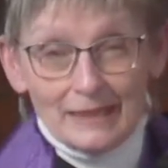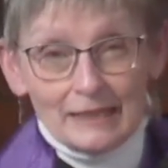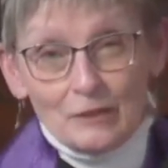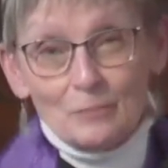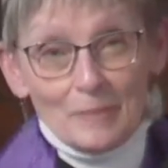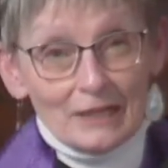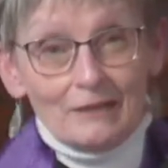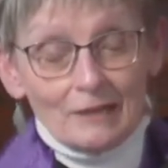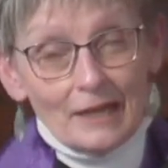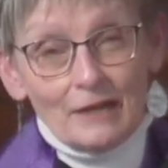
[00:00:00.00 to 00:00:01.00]
in the
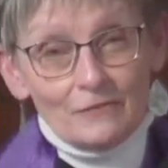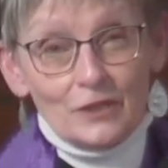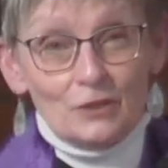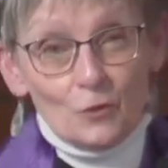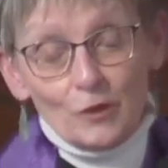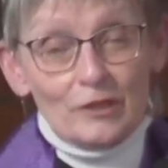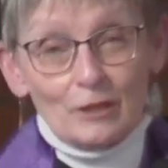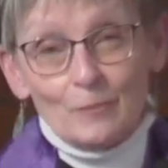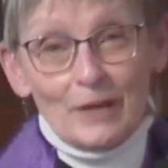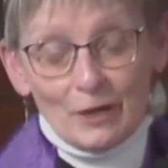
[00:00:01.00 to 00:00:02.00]
middle of the North
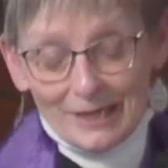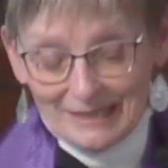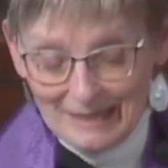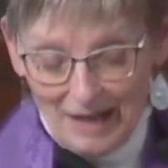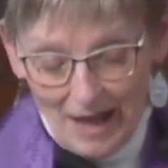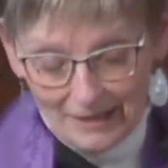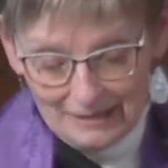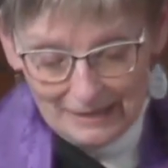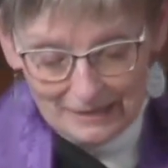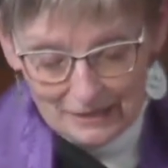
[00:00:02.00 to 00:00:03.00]
American
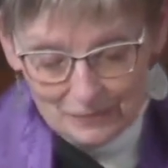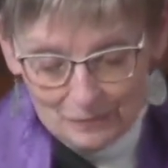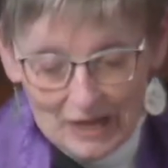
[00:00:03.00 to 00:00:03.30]
continent,